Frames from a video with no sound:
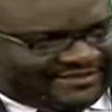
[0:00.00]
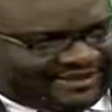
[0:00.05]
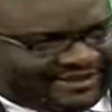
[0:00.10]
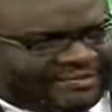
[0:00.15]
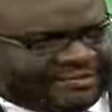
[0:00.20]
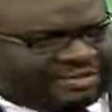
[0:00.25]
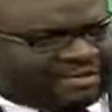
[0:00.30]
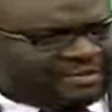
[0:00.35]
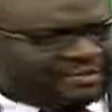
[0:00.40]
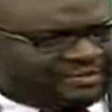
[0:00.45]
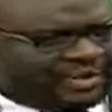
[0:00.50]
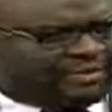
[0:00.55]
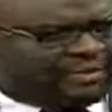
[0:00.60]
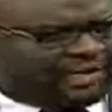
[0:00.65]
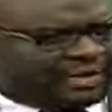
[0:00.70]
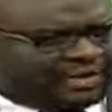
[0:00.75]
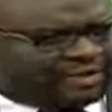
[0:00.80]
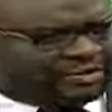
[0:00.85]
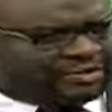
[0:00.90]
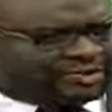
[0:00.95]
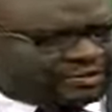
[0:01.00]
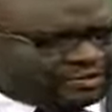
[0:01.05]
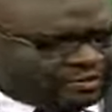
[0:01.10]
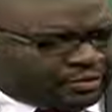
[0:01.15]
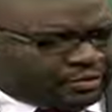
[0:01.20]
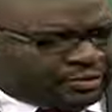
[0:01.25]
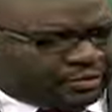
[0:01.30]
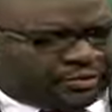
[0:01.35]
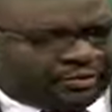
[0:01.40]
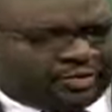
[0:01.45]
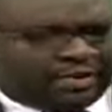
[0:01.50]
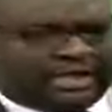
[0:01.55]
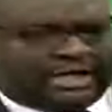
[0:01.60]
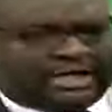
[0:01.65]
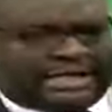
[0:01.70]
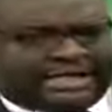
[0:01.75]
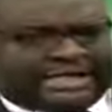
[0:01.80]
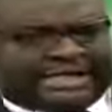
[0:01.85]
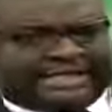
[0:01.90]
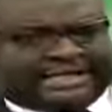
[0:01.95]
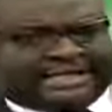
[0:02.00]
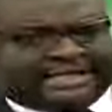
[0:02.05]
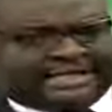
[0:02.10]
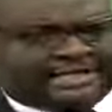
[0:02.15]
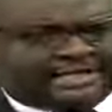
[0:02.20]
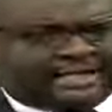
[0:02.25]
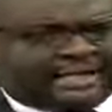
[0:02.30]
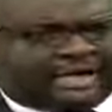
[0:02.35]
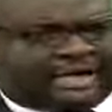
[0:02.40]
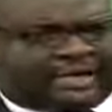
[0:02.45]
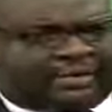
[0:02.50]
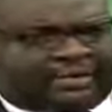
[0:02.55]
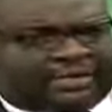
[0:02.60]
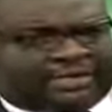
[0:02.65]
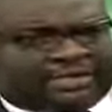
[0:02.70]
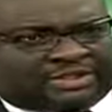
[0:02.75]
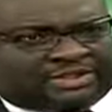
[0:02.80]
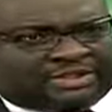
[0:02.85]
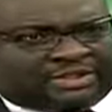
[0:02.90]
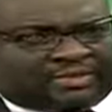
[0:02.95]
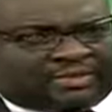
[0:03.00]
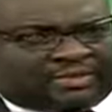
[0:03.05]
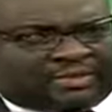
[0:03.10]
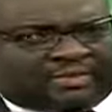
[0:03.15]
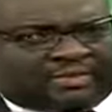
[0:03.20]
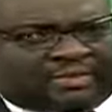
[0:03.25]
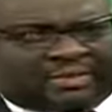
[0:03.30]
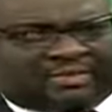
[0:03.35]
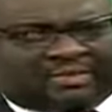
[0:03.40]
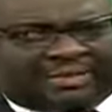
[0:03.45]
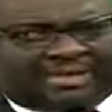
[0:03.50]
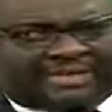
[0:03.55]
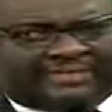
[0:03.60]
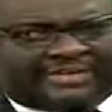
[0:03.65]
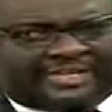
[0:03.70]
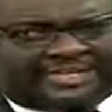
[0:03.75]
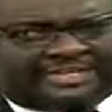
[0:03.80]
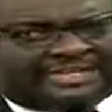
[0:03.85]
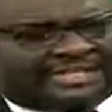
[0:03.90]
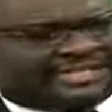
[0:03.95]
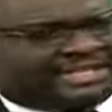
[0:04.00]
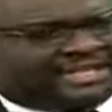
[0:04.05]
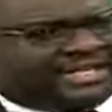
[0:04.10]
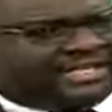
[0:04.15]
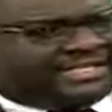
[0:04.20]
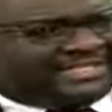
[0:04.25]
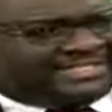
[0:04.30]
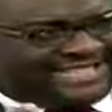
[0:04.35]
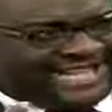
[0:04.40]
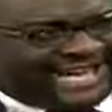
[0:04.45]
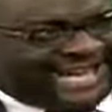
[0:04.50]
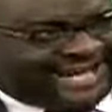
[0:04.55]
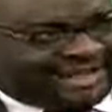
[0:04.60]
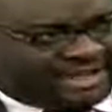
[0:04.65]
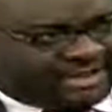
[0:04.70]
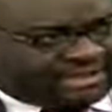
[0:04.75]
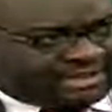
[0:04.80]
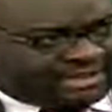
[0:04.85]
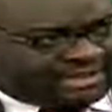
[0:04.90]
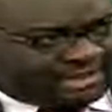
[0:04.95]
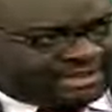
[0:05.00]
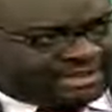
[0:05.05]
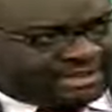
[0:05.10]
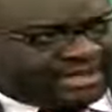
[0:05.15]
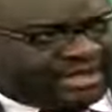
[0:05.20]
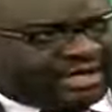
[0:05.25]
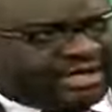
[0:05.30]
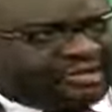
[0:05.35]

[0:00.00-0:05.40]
Because when we go to school, it is whatever the teacher tells us.